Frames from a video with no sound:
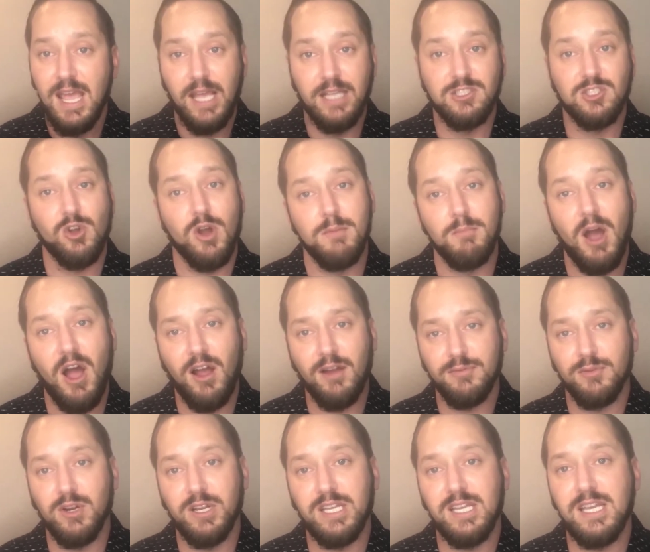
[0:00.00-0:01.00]
And so I'm
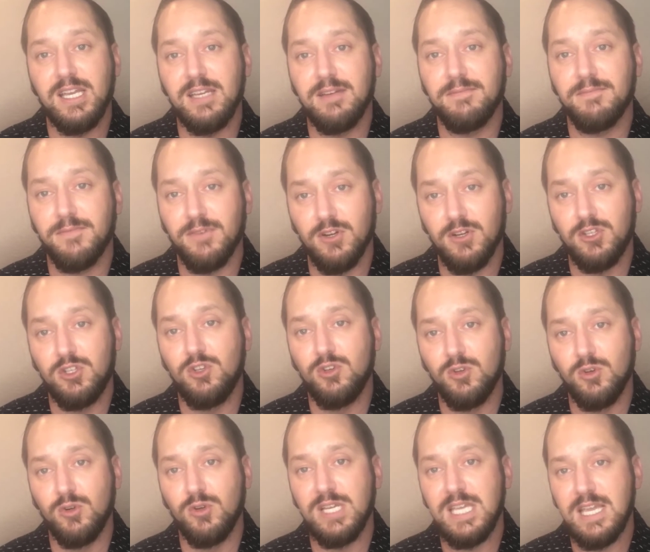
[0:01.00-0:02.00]
offering it for
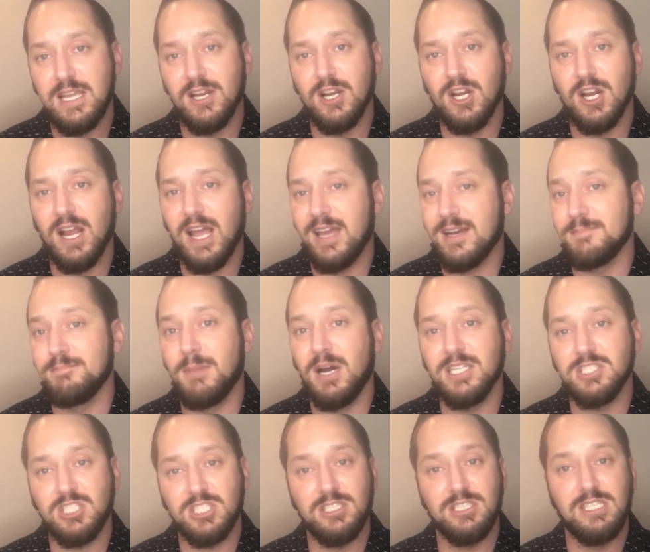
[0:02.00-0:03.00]
you here at a
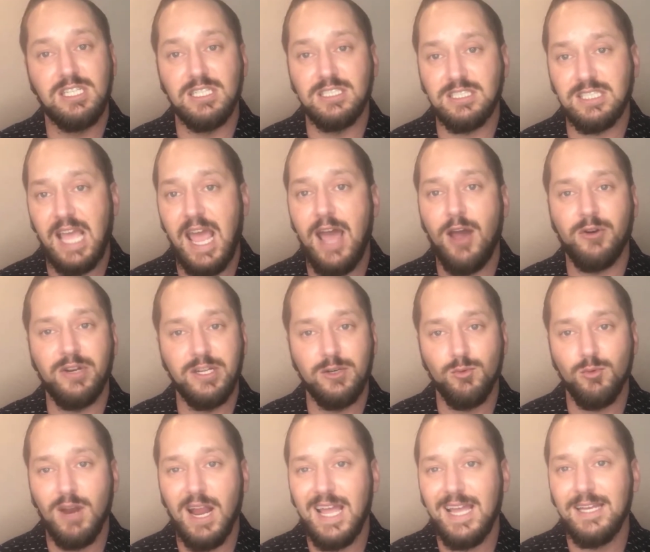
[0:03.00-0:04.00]
much discounted
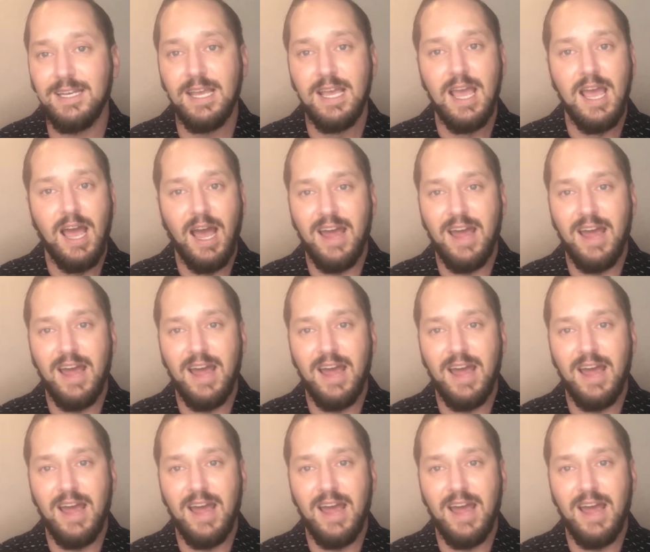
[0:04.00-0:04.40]
rate.